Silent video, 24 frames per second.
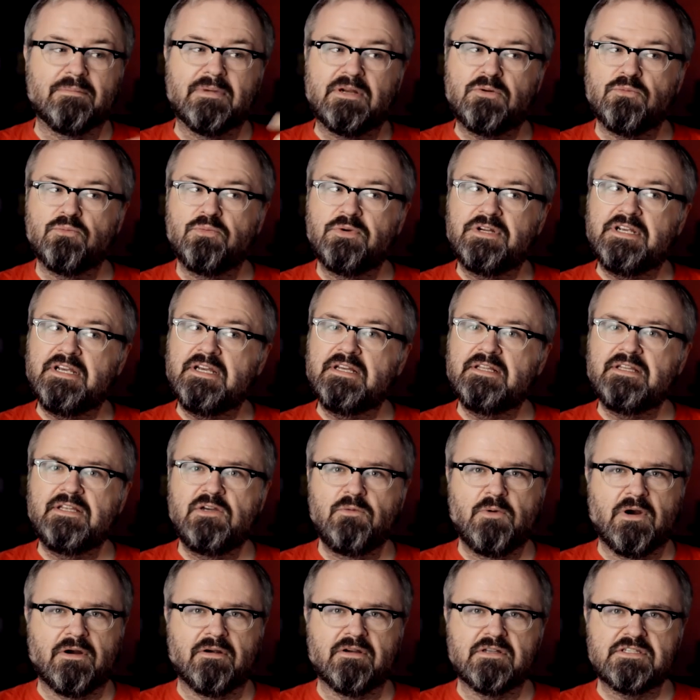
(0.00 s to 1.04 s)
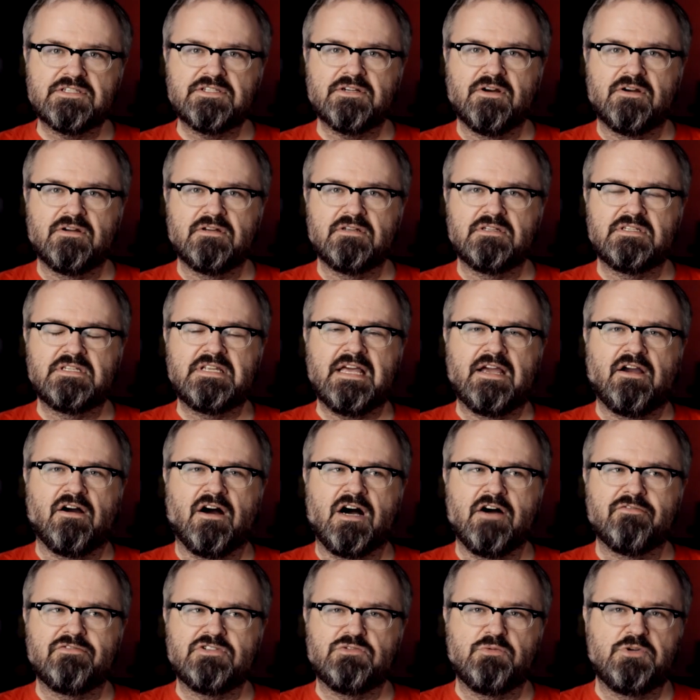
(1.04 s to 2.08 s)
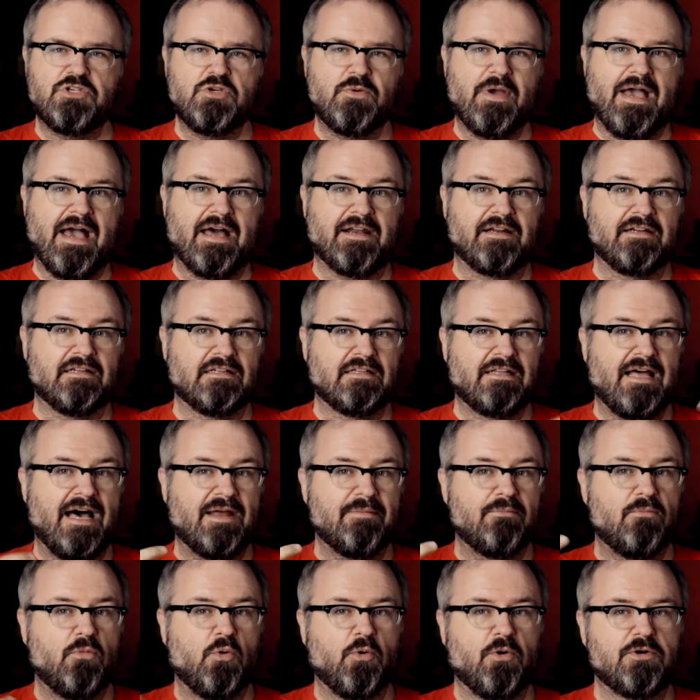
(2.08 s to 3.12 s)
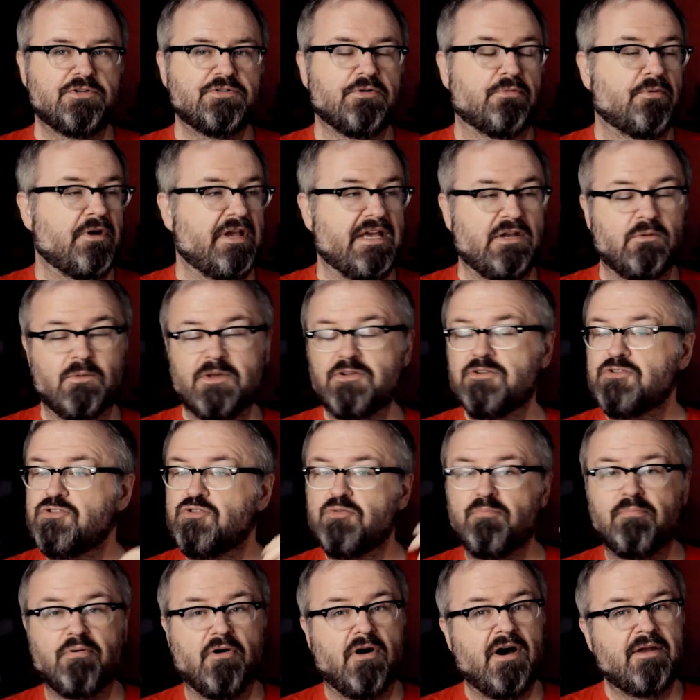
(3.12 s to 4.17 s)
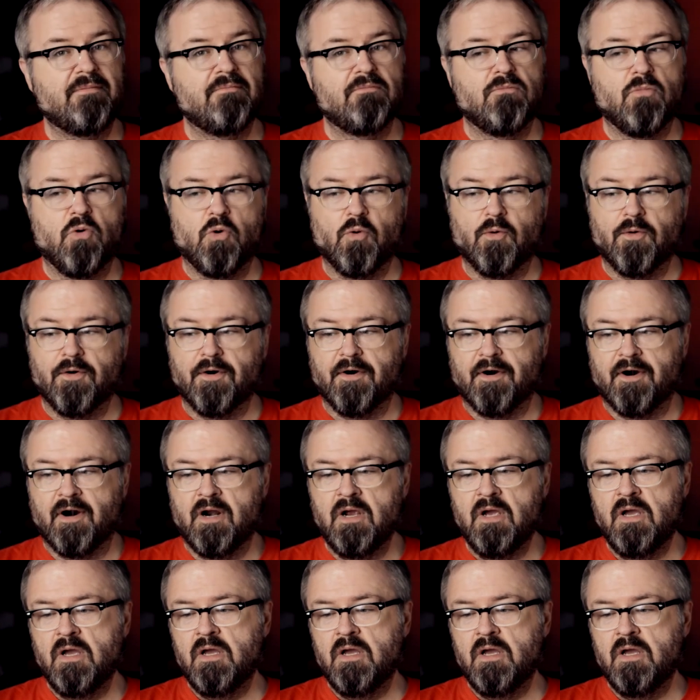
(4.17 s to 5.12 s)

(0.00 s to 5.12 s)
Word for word: But really where it started to take off is when you added a lot more terrain, whether you bought more,